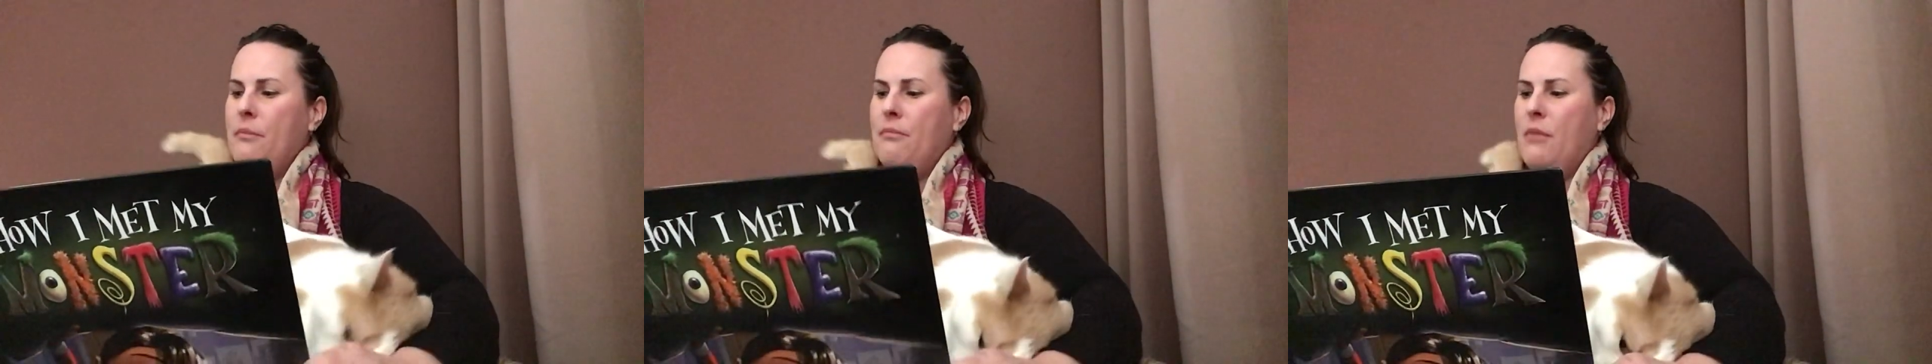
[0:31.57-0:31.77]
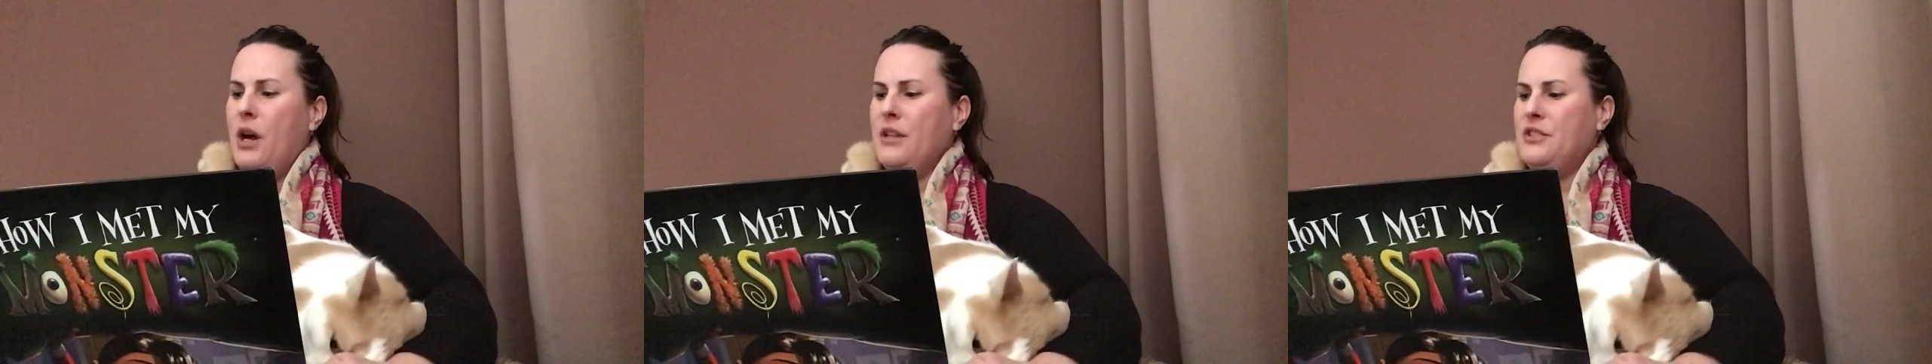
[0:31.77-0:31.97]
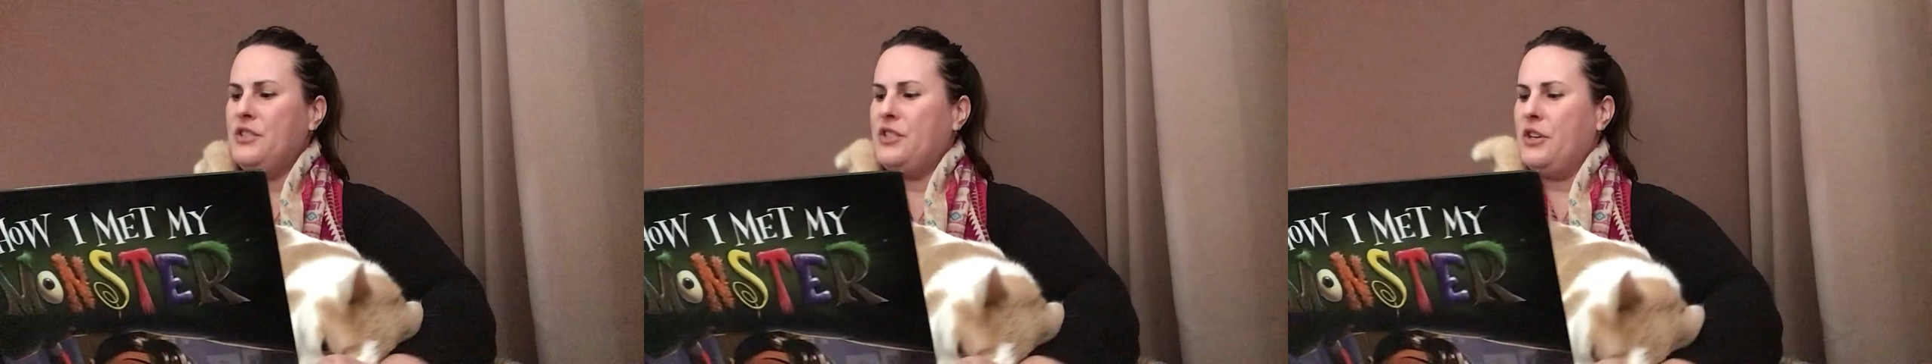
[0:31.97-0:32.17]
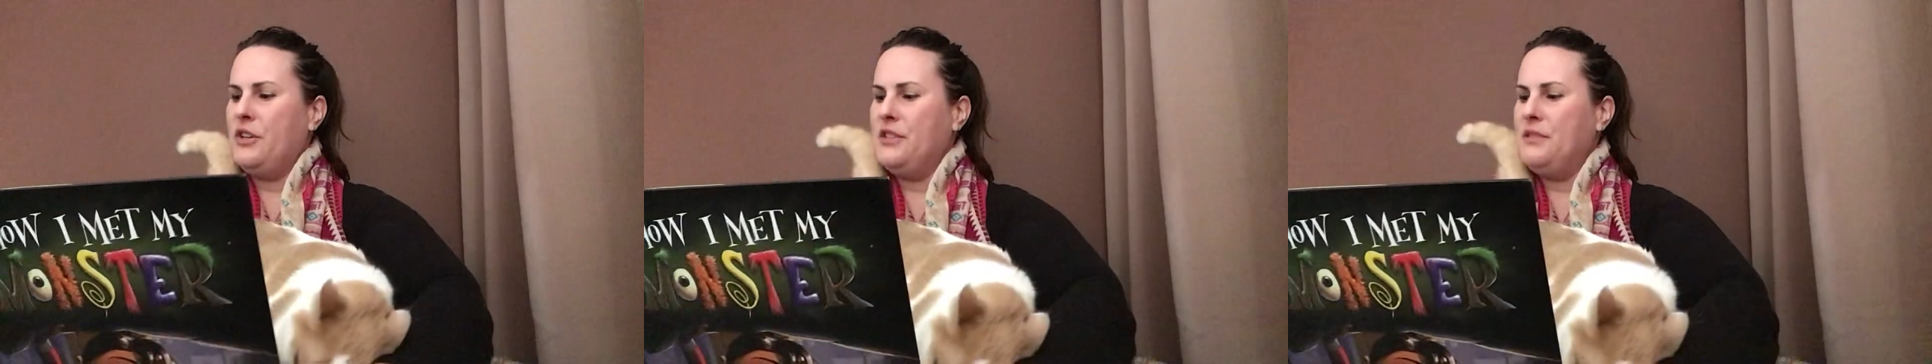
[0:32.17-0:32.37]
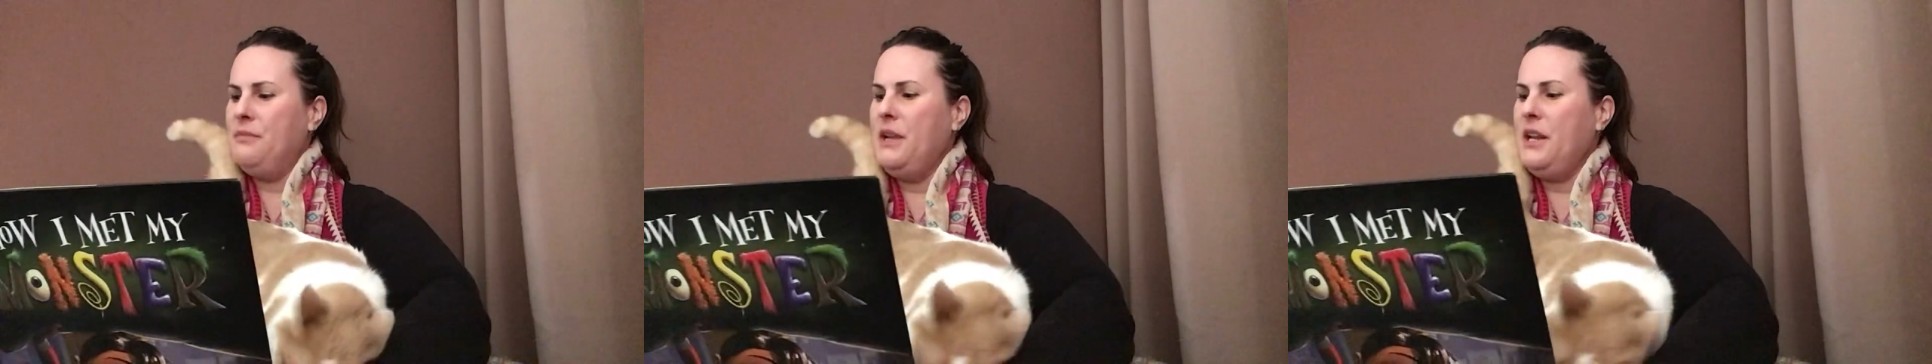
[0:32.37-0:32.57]

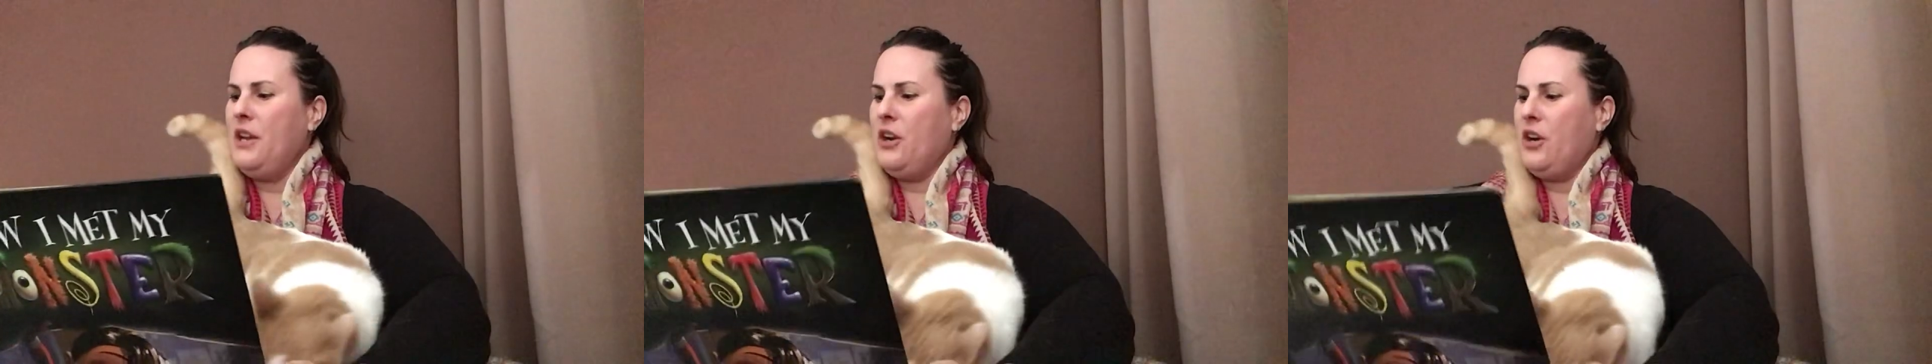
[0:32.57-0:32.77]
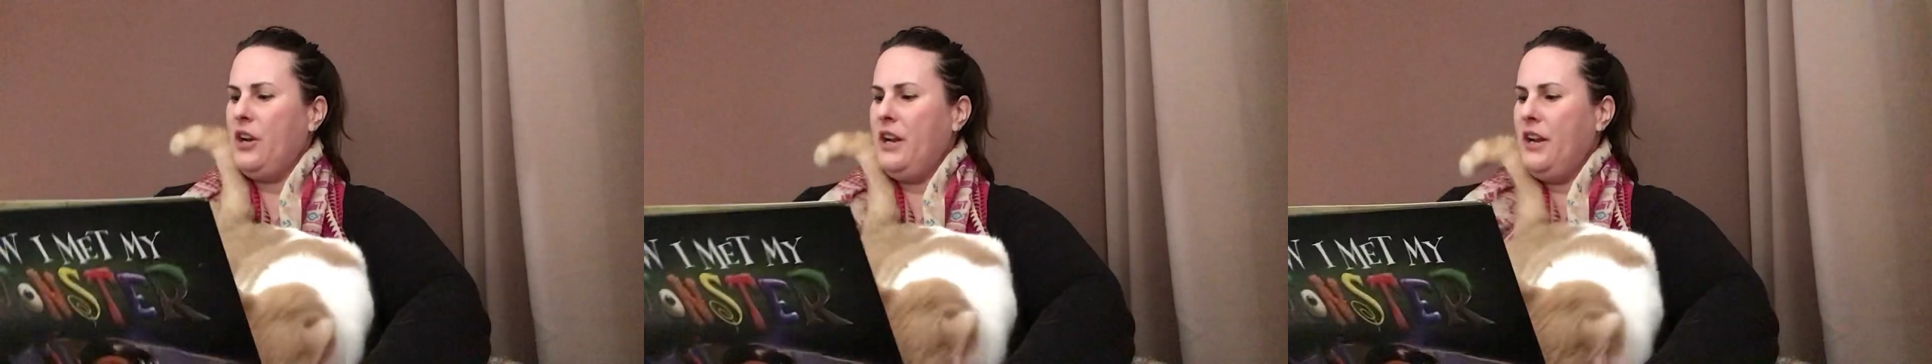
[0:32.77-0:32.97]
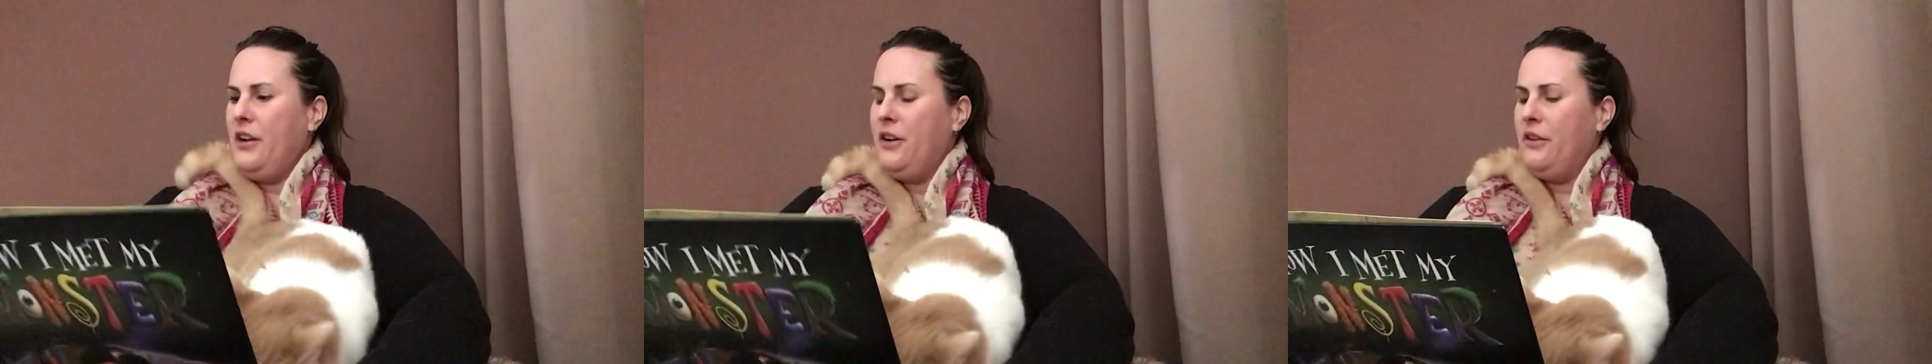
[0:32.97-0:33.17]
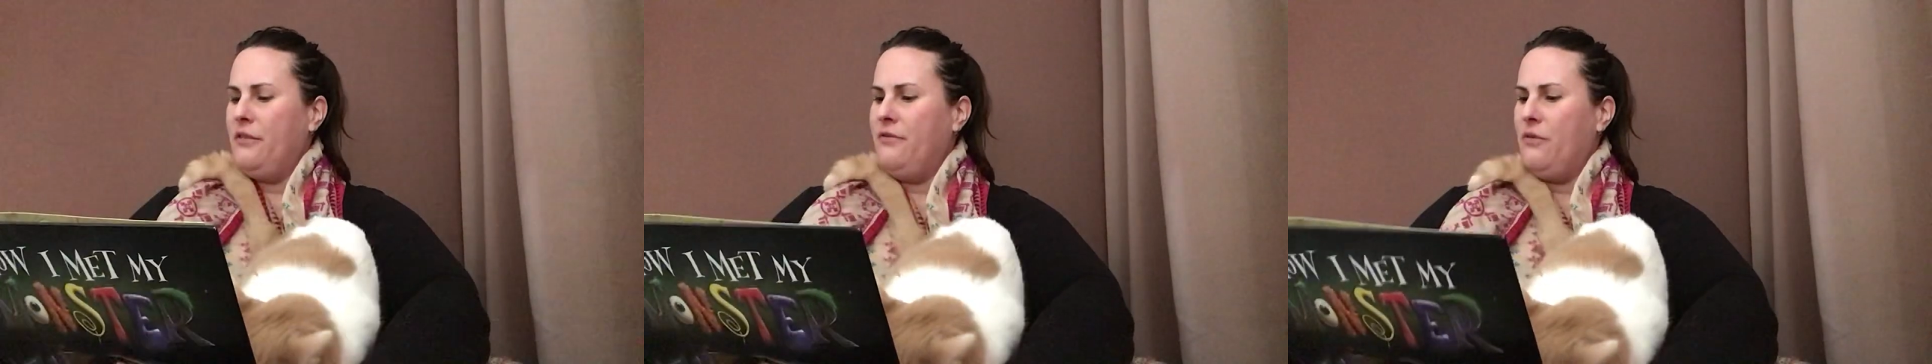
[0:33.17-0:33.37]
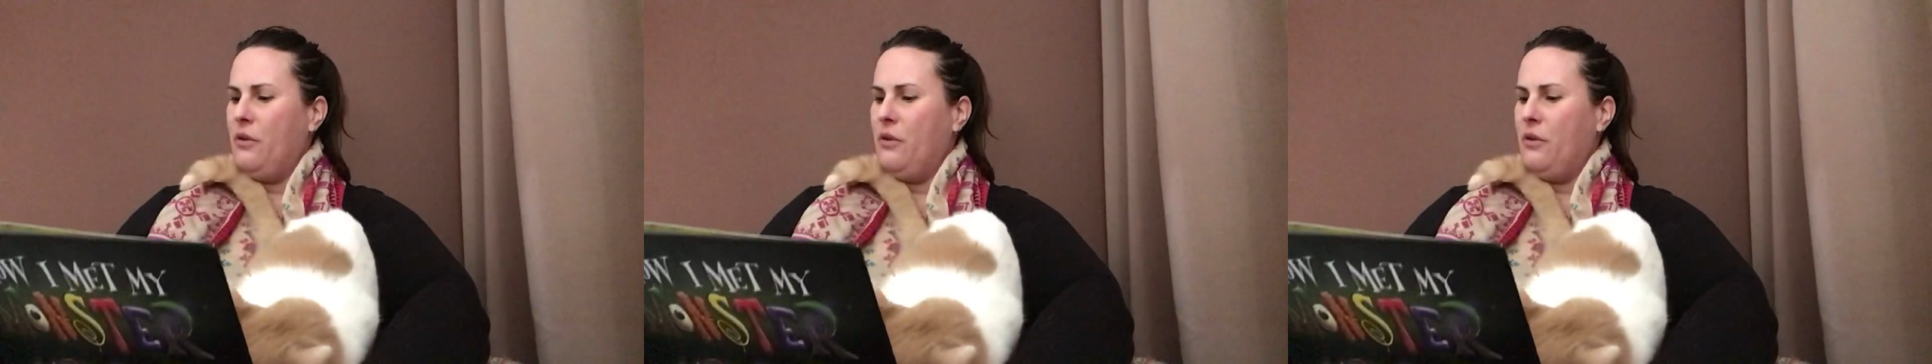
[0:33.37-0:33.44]
Monsters, meet here